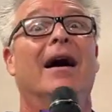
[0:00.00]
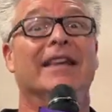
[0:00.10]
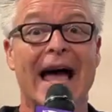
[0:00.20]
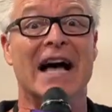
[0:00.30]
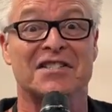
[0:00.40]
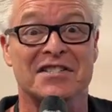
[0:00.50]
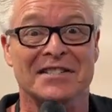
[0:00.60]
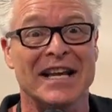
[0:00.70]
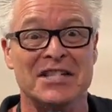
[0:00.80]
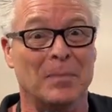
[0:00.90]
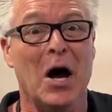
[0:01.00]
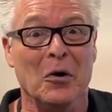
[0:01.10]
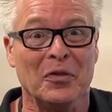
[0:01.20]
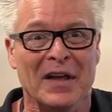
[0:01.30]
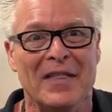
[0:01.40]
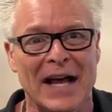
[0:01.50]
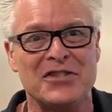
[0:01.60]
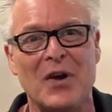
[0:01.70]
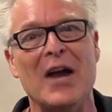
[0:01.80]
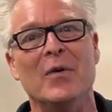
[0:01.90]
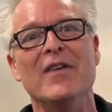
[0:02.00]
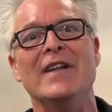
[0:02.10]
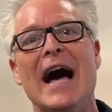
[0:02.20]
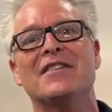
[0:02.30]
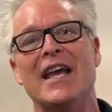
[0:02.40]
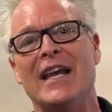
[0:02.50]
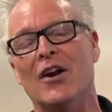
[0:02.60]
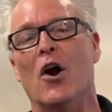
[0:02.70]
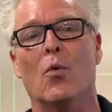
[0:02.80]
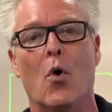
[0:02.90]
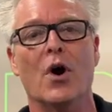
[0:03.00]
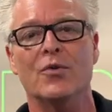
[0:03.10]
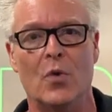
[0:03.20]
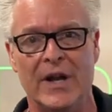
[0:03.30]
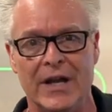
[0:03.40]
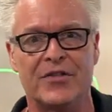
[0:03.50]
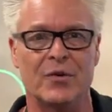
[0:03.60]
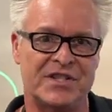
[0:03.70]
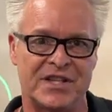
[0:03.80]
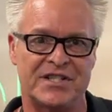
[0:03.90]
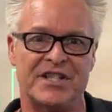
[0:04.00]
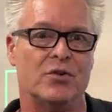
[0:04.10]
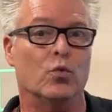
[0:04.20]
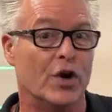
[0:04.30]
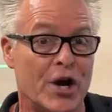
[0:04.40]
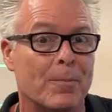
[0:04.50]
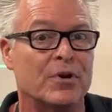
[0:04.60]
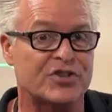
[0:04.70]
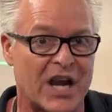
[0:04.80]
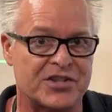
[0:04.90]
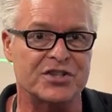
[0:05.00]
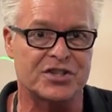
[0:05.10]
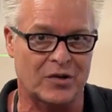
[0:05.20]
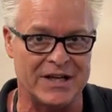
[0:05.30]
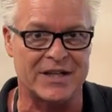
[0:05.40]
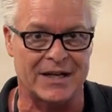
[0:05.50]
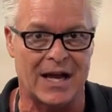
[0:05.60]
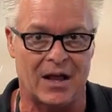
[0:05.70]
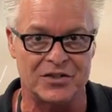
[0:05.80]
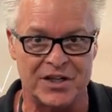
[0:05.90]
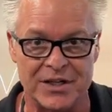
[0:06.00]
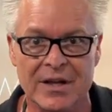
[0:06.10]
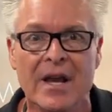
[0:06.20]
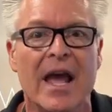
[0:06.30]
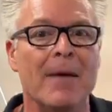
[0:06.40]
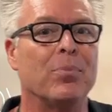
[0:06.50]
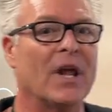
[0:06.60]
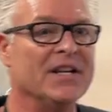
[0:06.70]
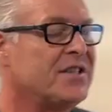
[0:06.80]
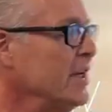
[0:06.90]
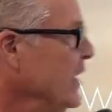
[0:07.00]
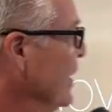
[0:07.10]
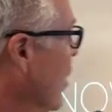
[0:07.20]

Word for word: Yes, it's both. That's right, we've now taken our award-winning 360 rear projection screen technology and placed it in